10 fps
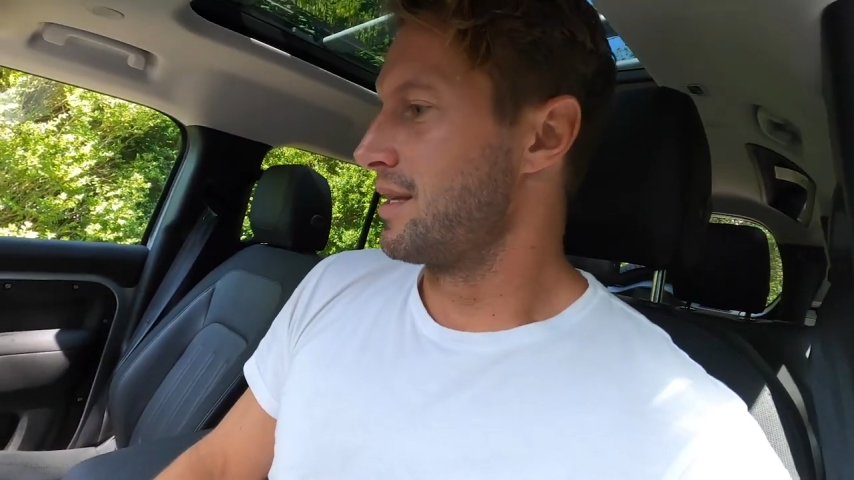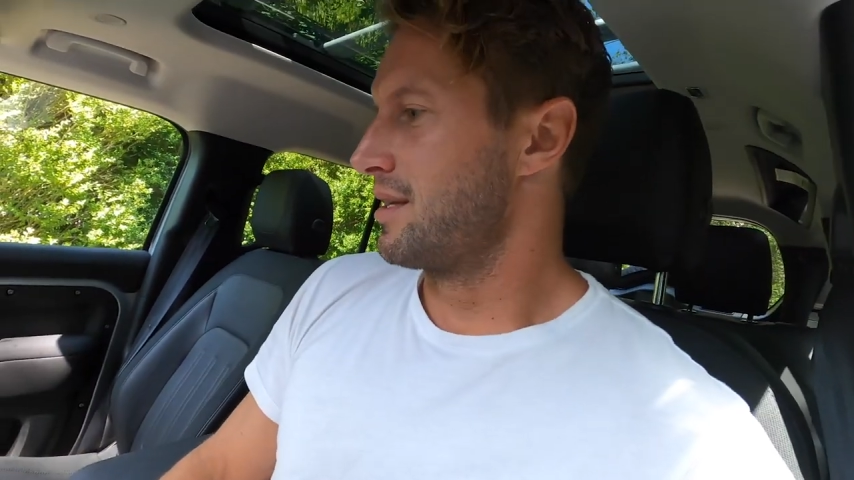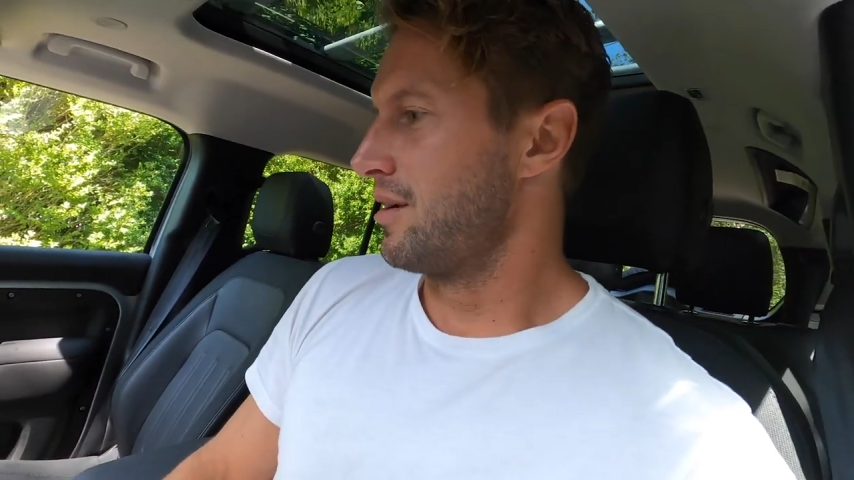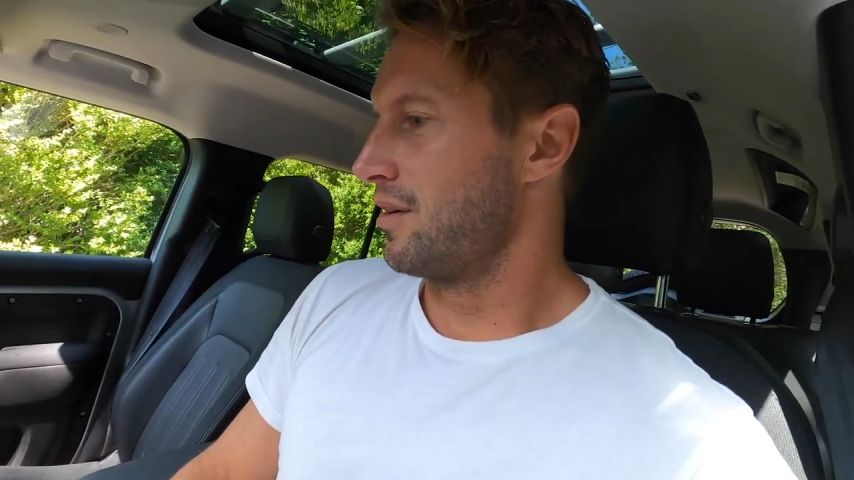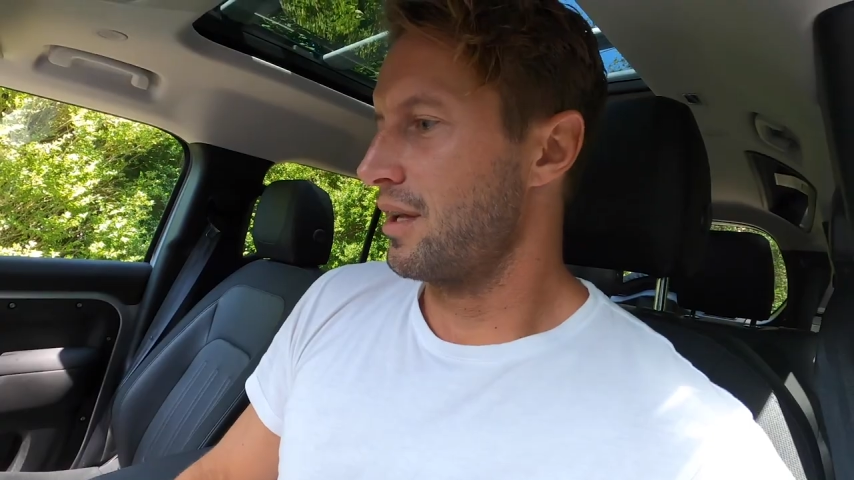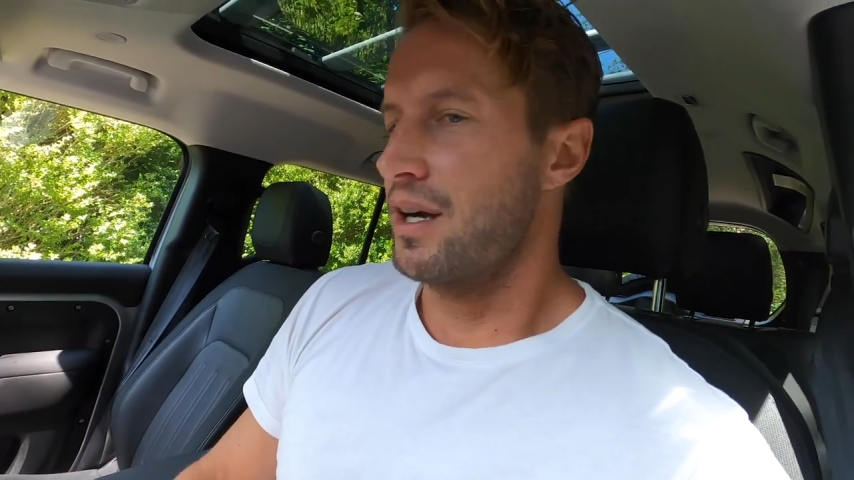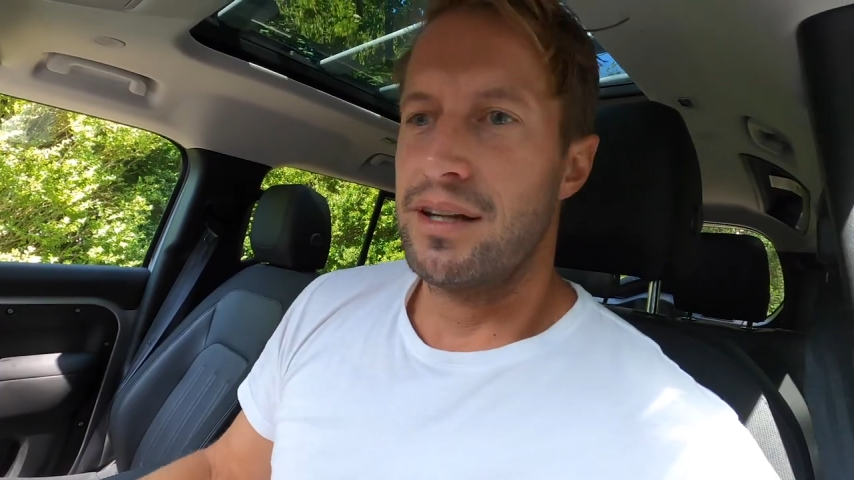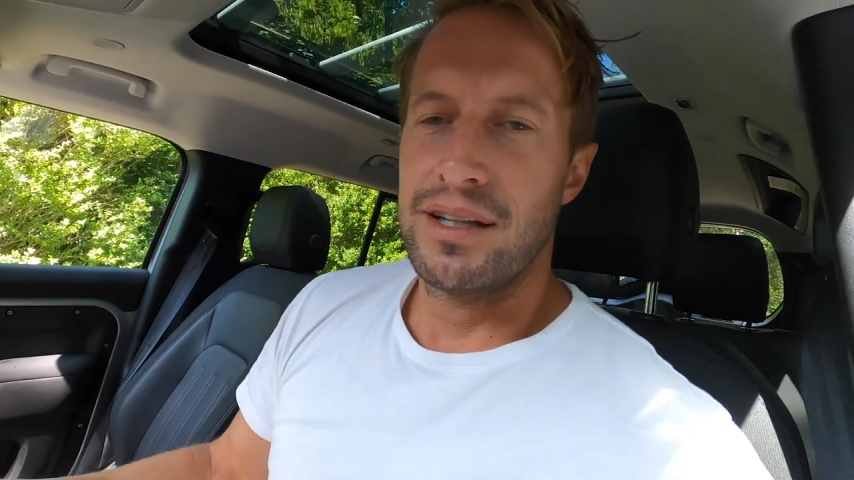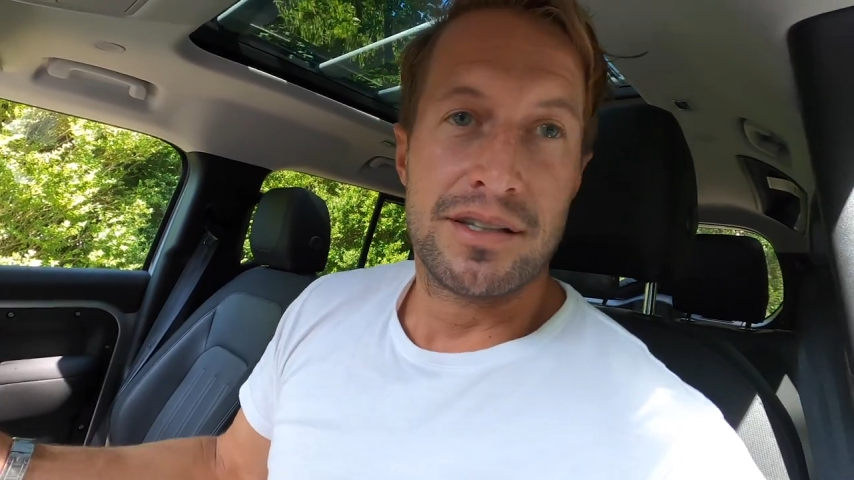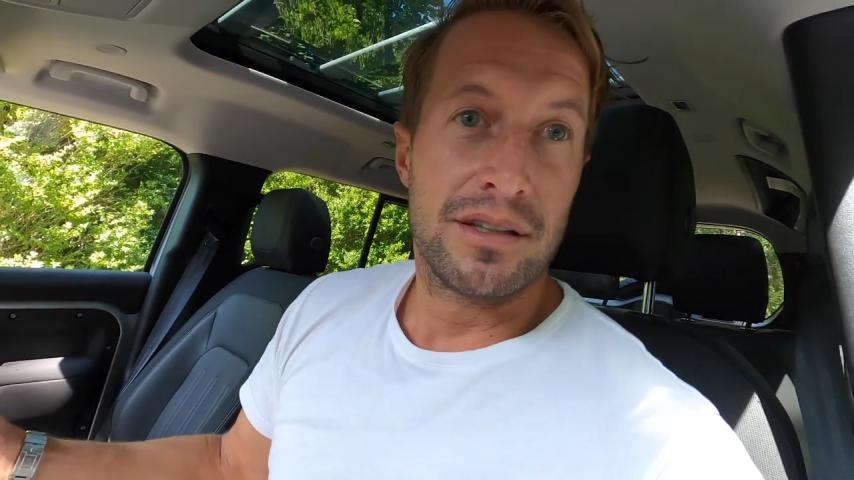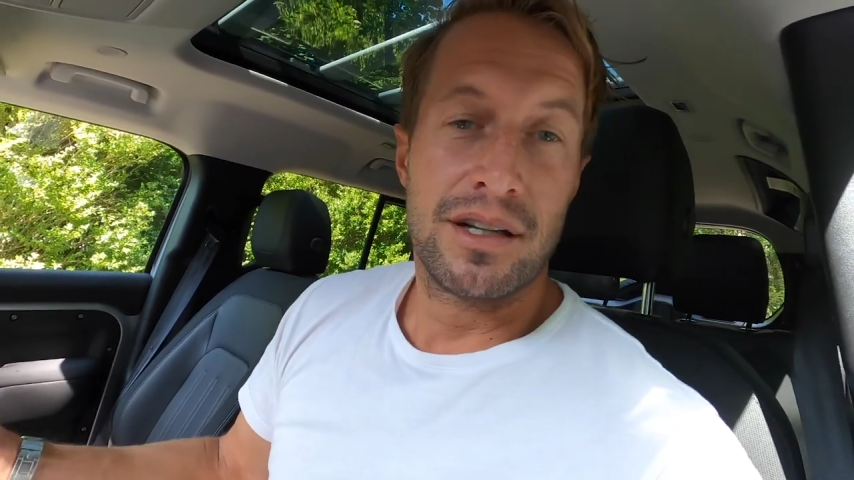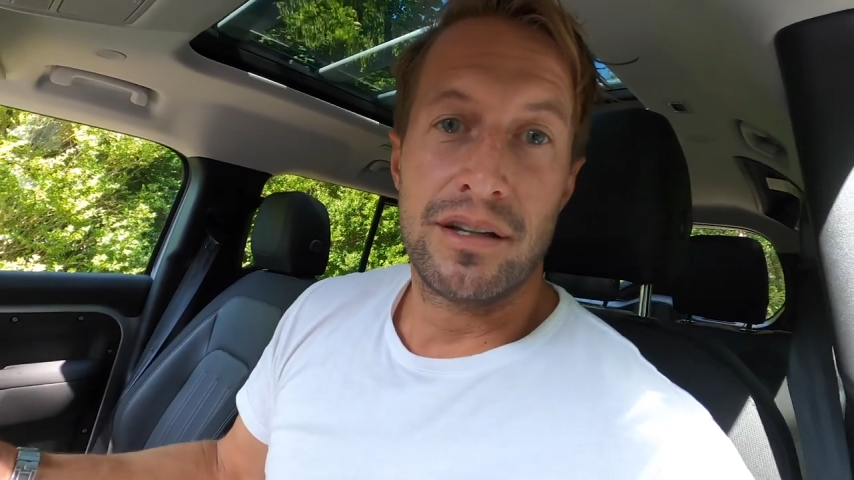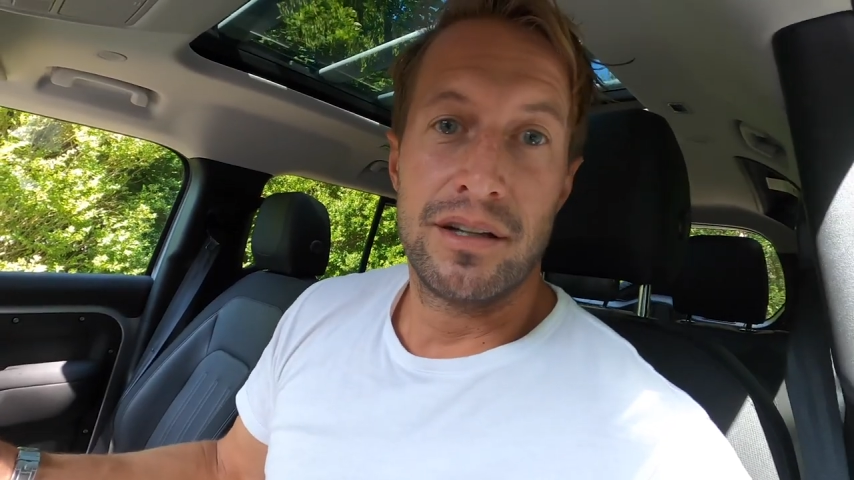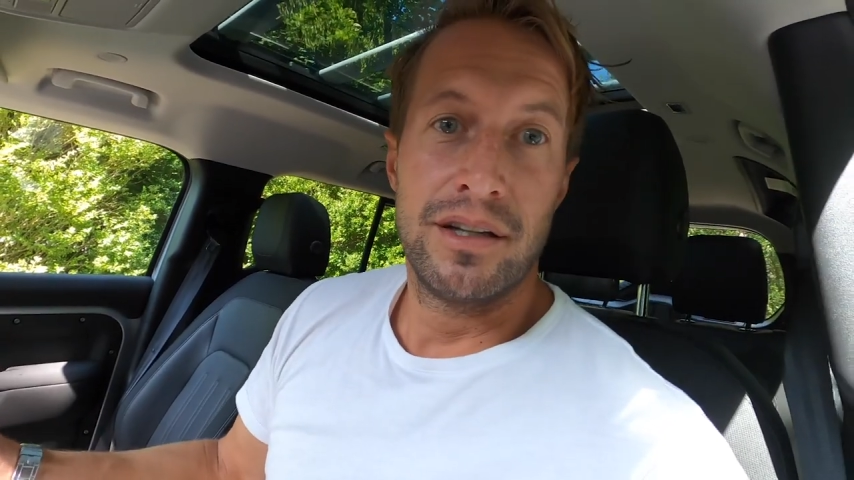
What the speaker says: the interior of the car. Let's look under the